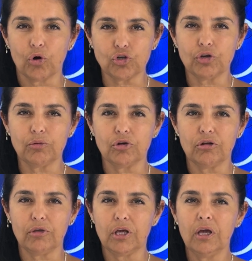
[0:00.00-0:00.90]
doing Moon In
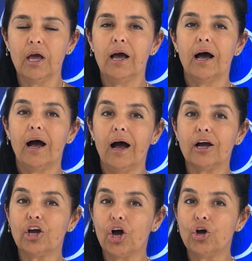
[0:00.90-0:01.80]
Me, I
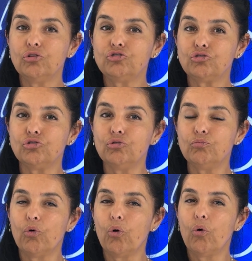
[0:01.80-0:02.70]
go to
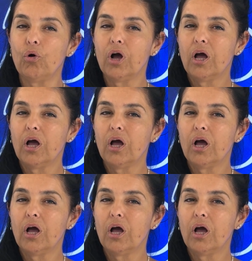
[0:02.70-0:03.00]
more,